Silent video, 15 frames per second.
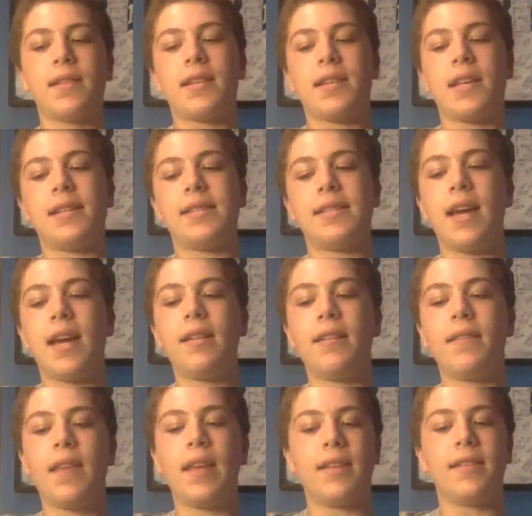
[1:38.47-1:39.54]
as I
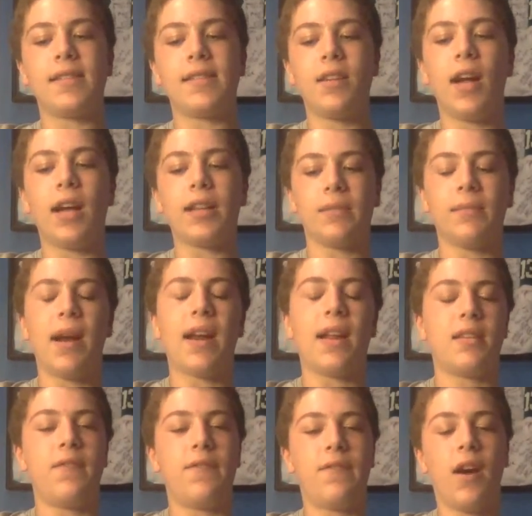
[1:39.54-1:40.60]
said, they still had their
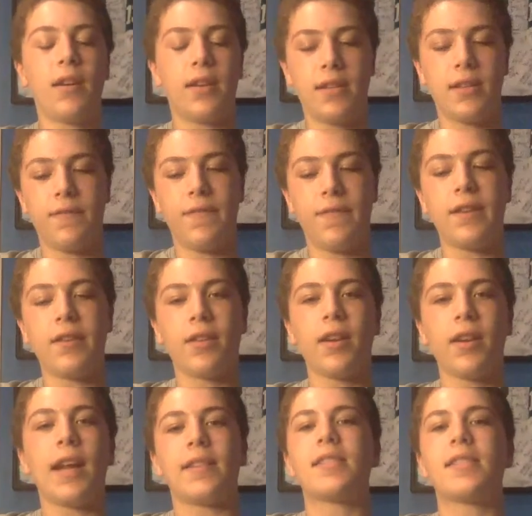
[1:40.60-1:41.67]
mind on a defender
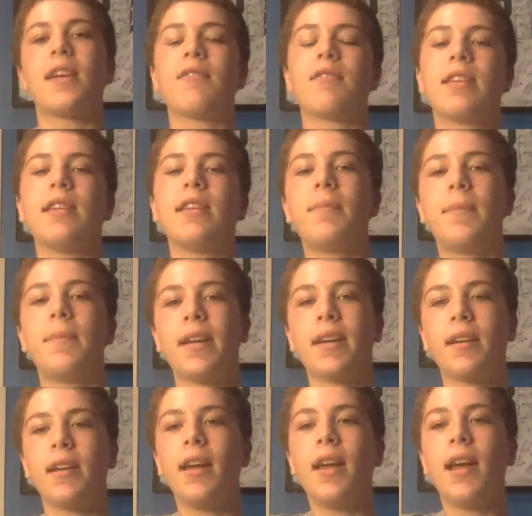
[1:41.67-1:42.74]
at the 17th pick,
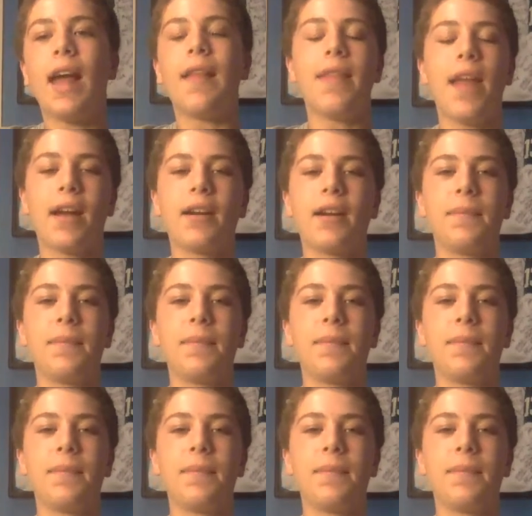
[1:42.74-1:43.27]
and that could have